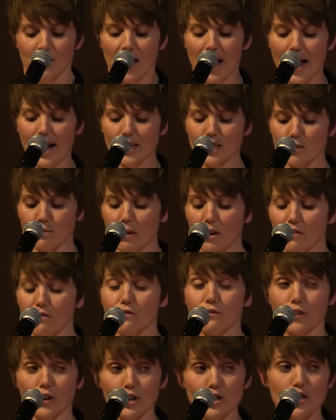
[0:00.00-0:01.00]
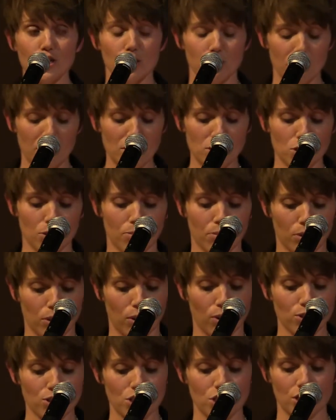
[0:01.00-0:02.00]
As my first speech
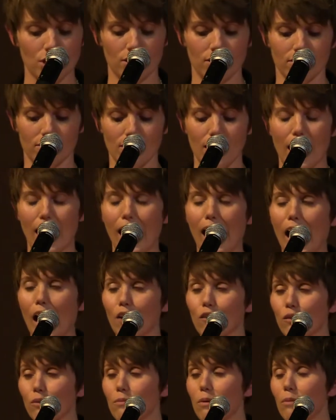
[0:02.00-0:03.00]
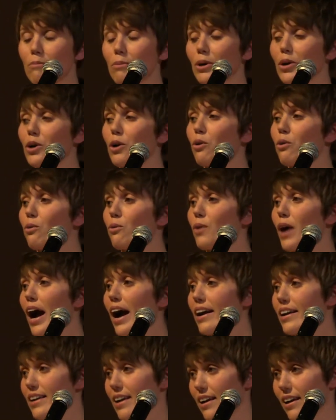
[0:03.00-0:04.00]
approached, I remember
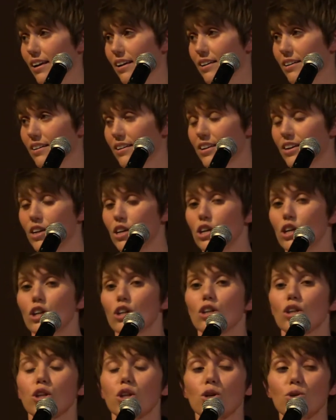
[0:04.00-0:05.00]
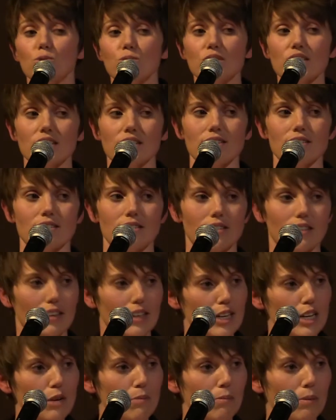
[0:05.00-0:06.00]
crying, losing
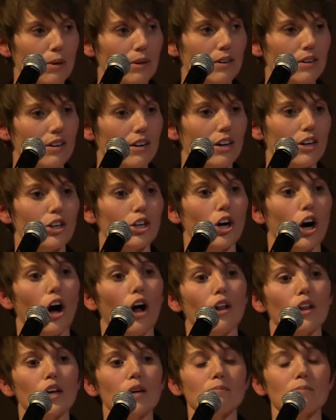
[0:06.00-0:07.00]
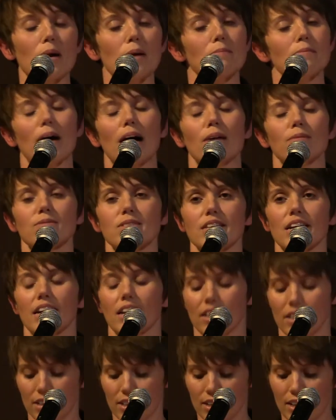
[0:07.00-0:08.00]
sleep, calling my mom
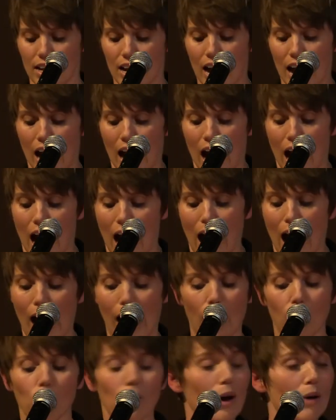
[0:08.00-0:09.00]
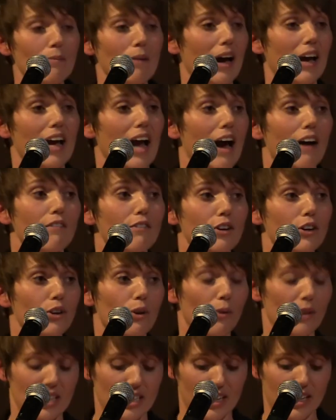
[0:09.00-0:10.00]
saying, how am I ever
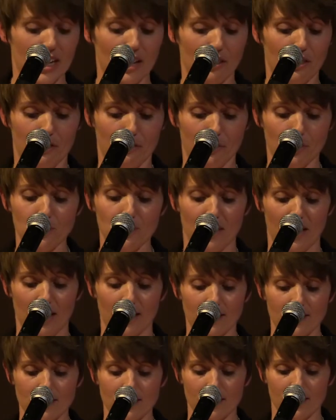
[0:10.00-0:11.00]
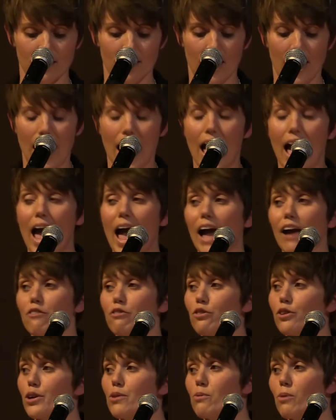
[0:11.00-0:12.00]
going to get through this?
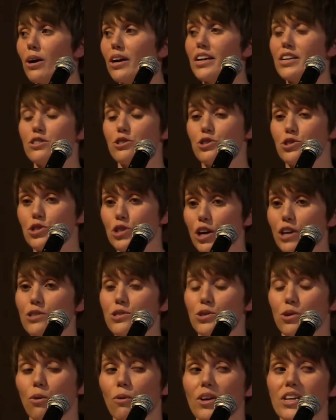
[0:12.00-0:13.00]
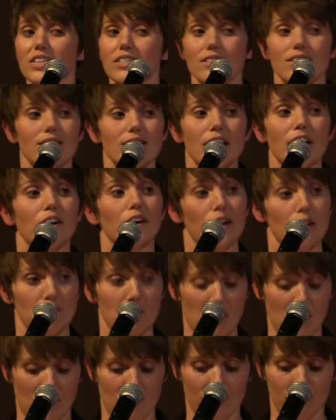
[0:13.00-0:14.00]
Everyone is just going to stare at
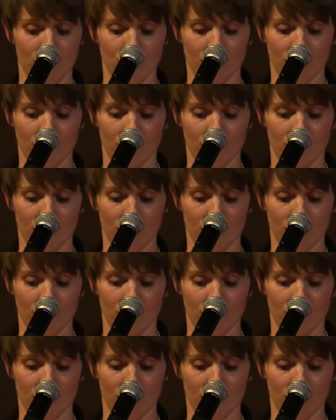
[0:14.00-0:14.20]
me.